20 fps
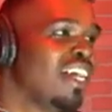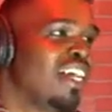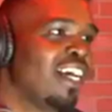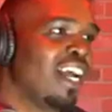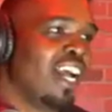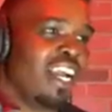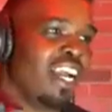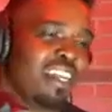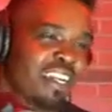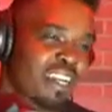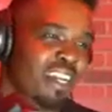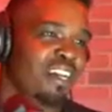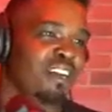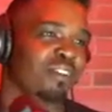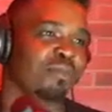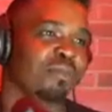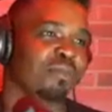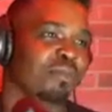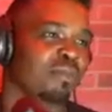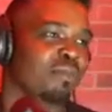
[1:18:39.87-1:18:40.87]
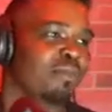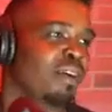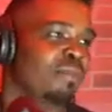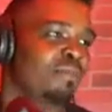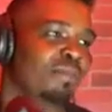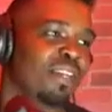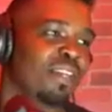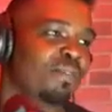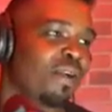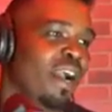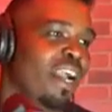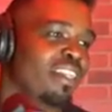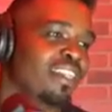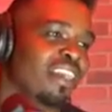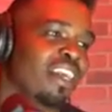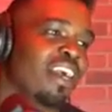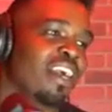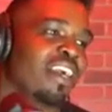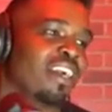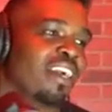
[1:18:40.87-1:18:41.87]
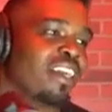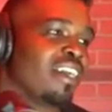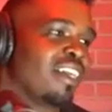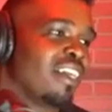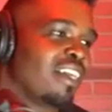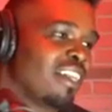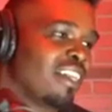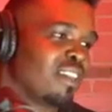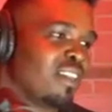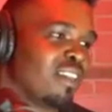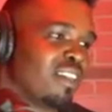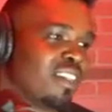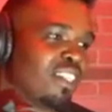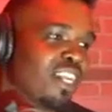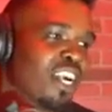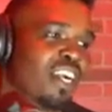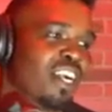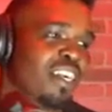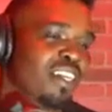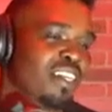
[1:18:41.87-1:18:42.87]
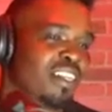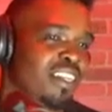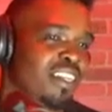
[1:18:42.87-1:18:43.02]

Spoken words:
I am. I'll be right there. Turn.